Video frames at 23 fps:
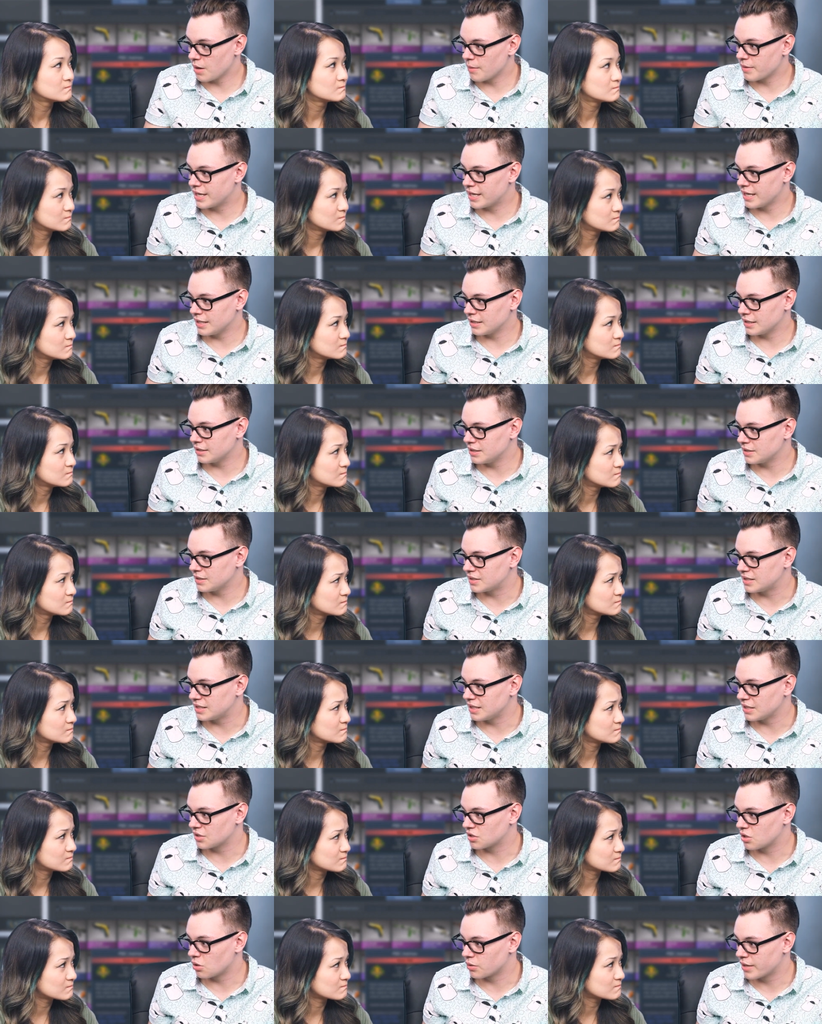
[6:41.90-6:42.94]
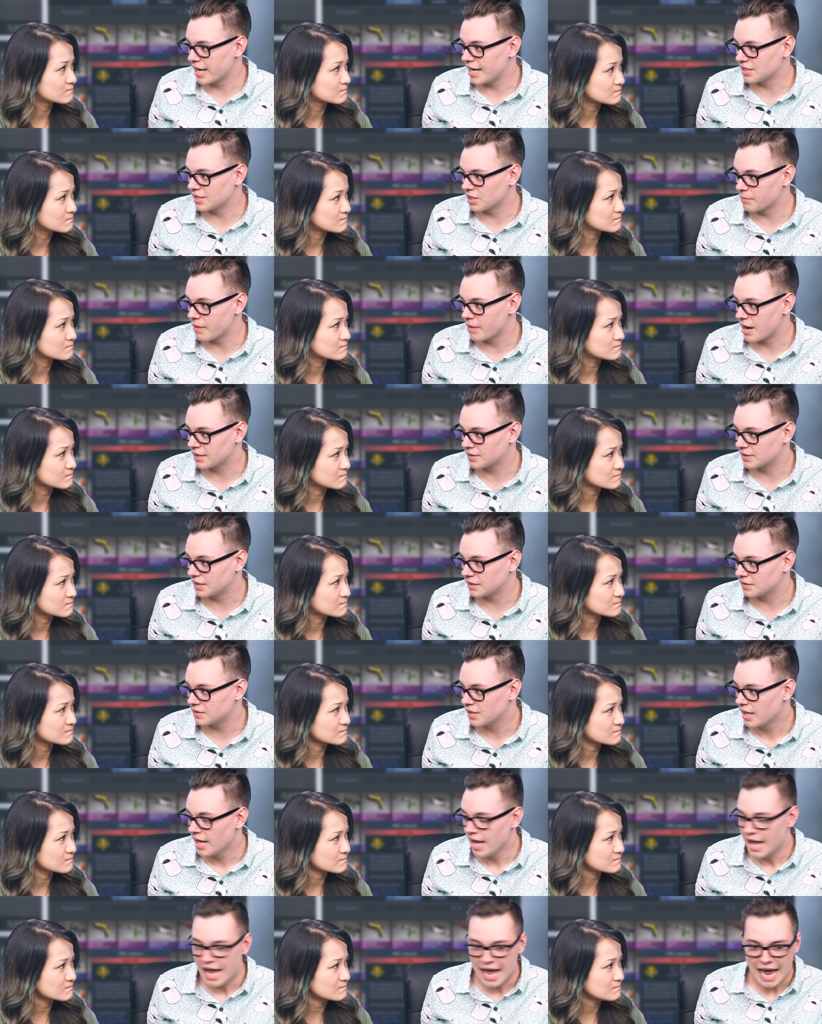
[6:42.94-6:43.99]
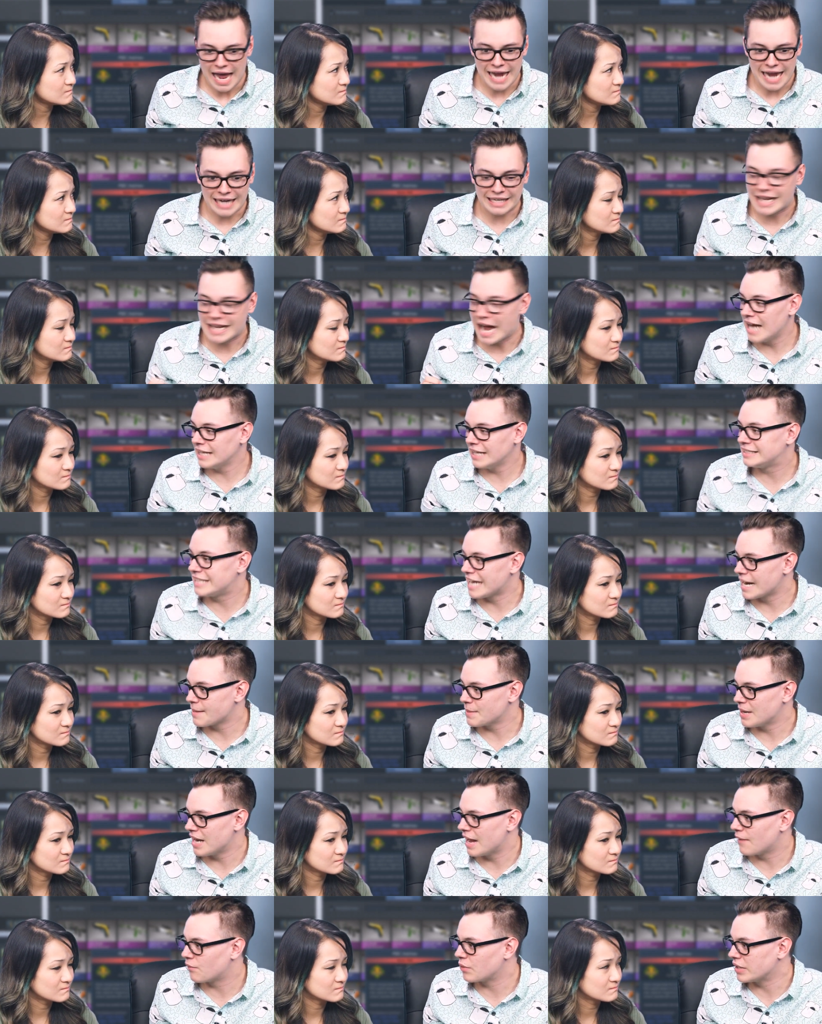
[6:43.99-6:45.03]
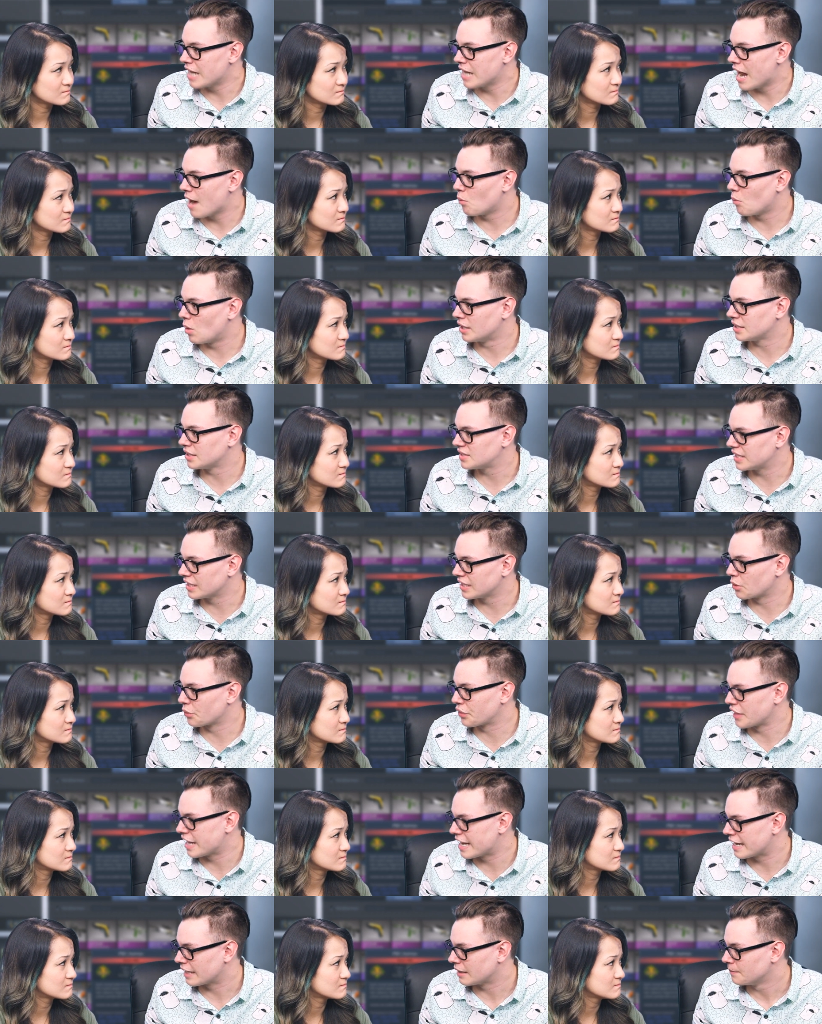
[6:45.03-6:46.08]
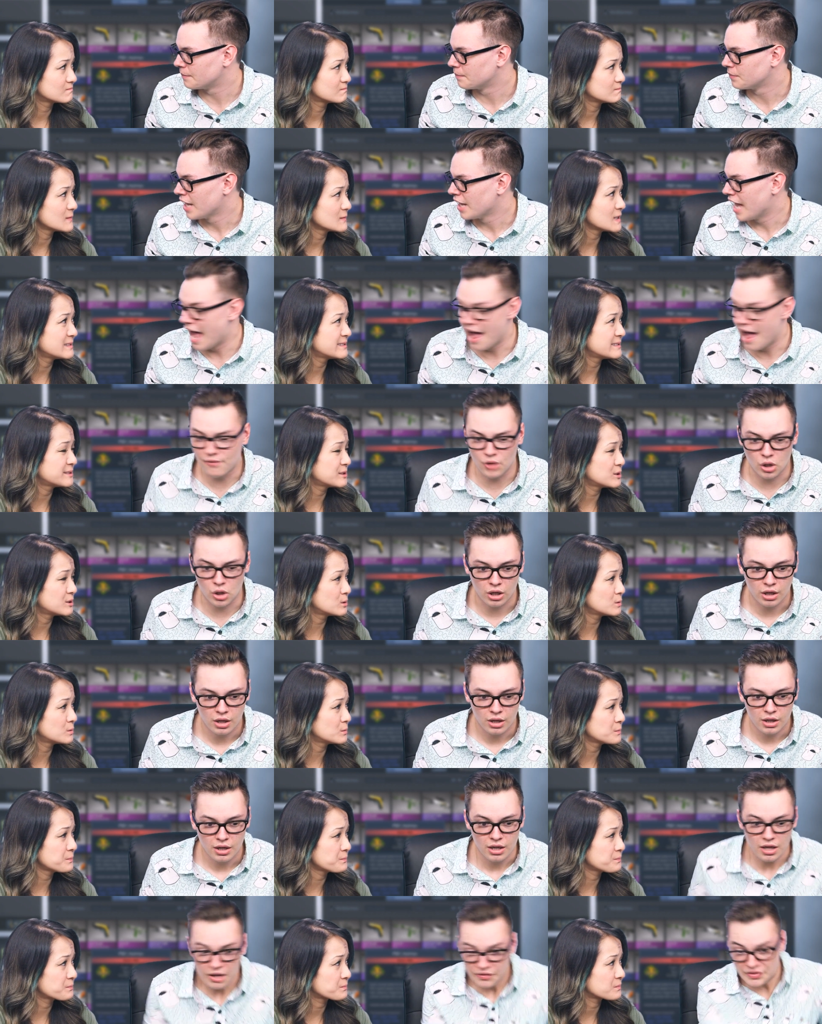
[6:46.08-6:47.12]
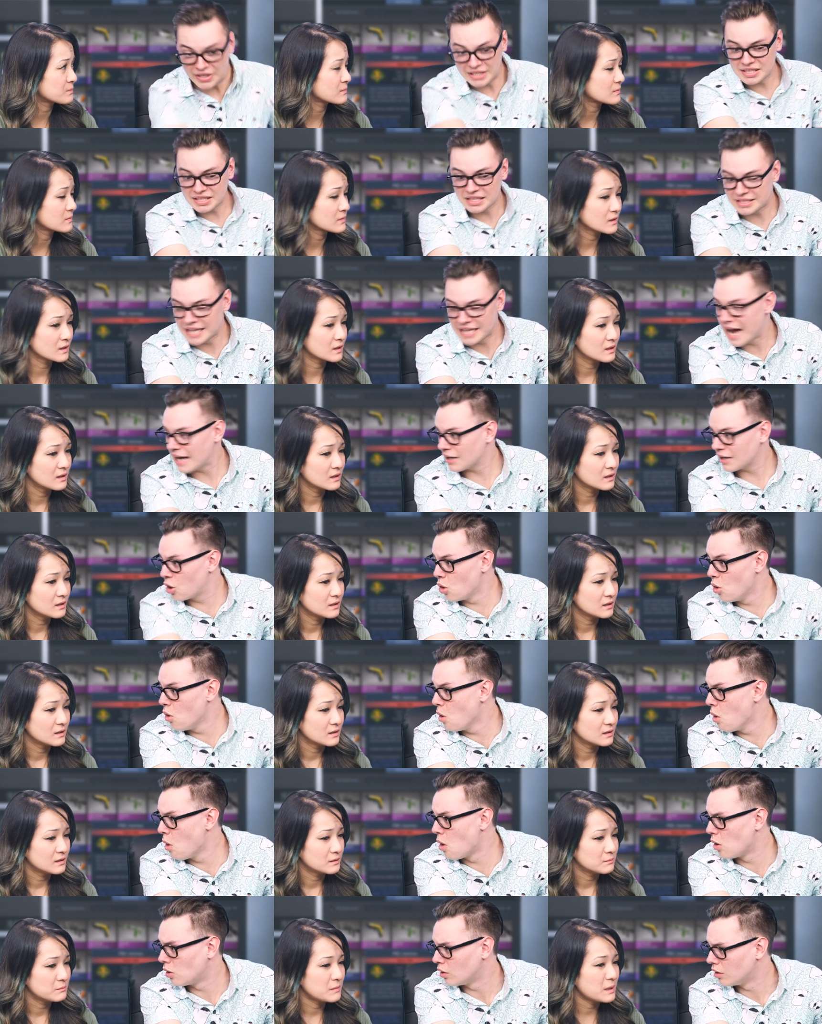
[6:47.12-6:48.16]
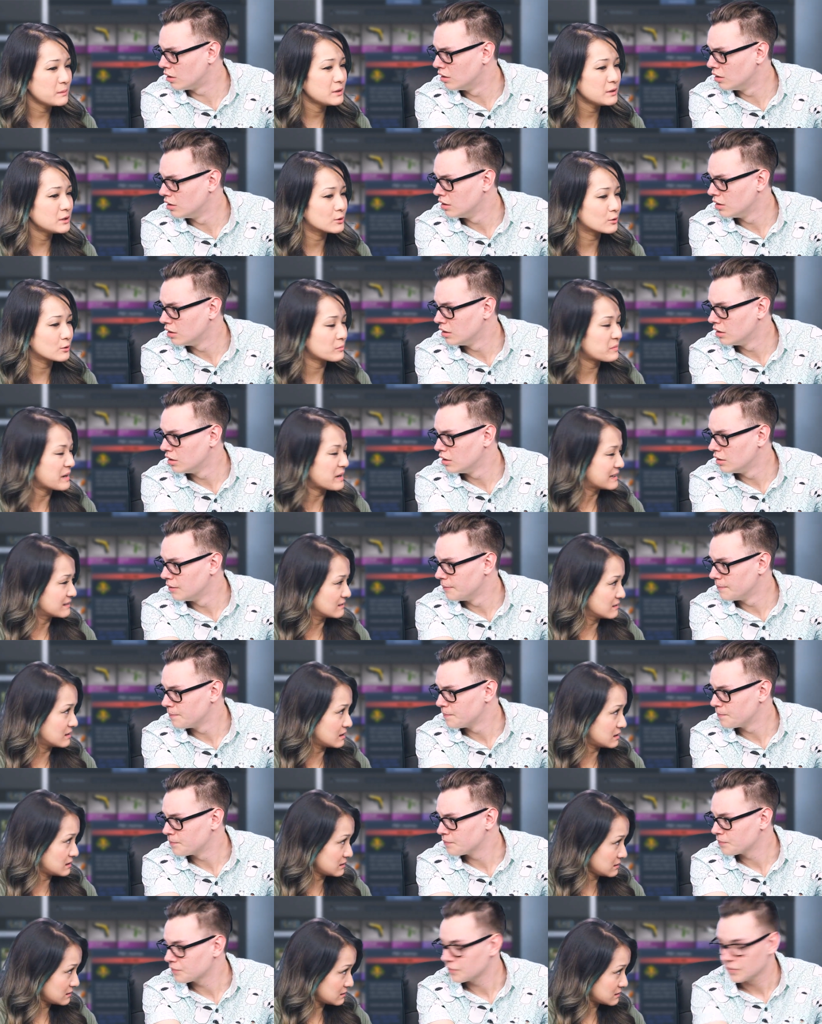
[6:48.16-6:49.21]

Speaker 1: getting these C S G O case unboxings, and god damn it, have we not won a single thing ever? Mm.
Speaker 2: This is not cool. Maybe you're bad luck.